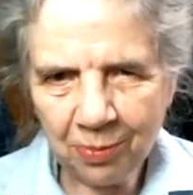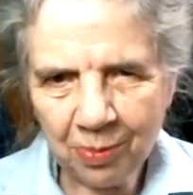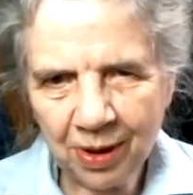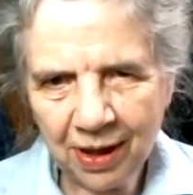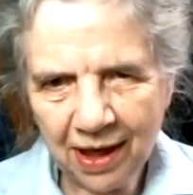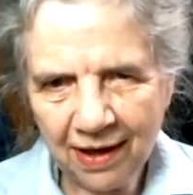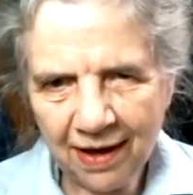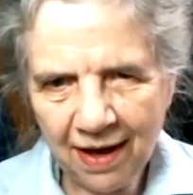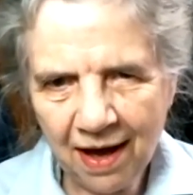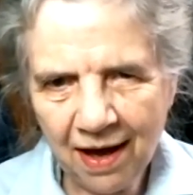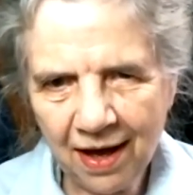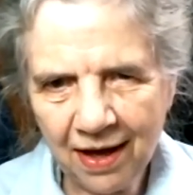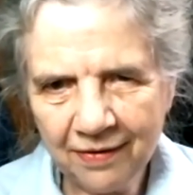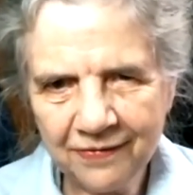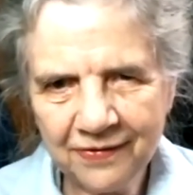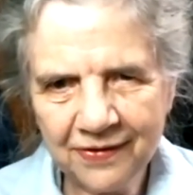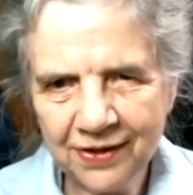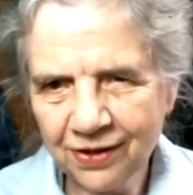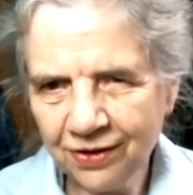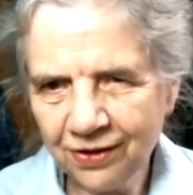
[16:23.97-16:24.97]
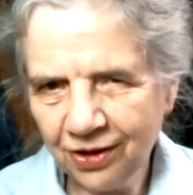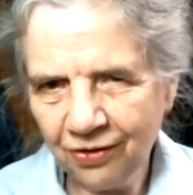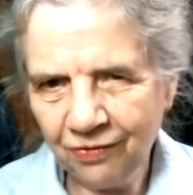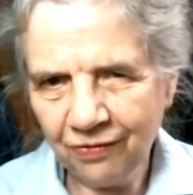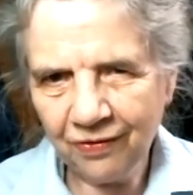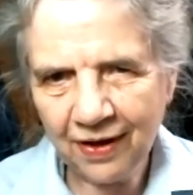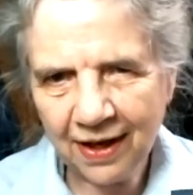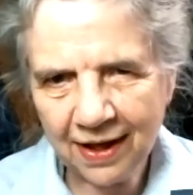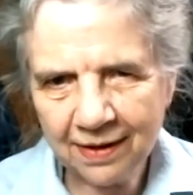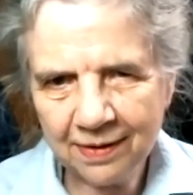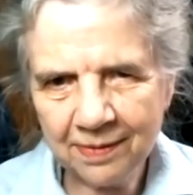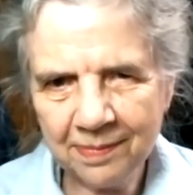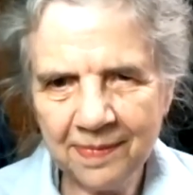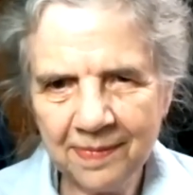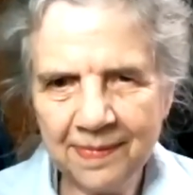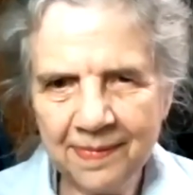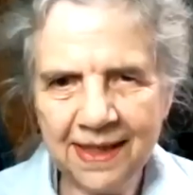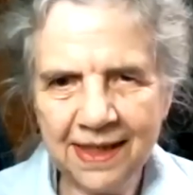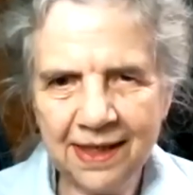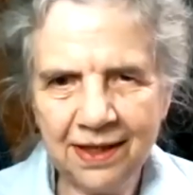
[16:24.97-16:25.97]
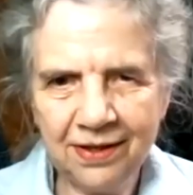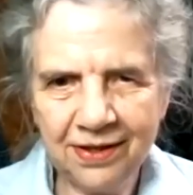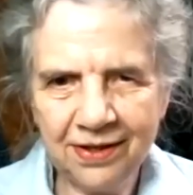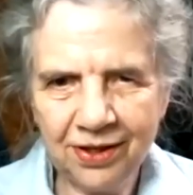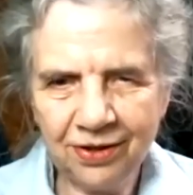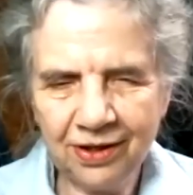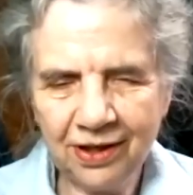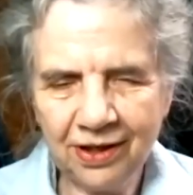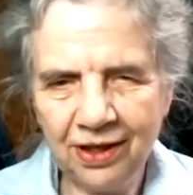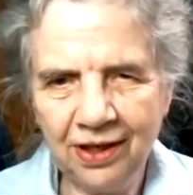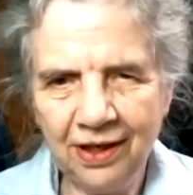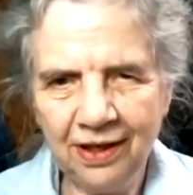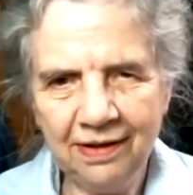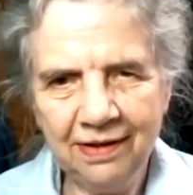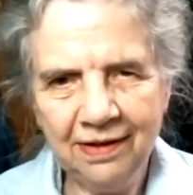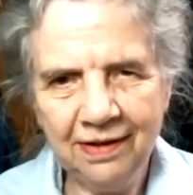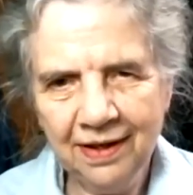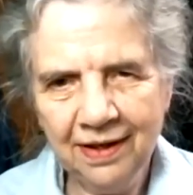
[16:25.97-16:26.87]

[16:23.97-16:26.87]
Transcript: but I have certain rhythms, certain,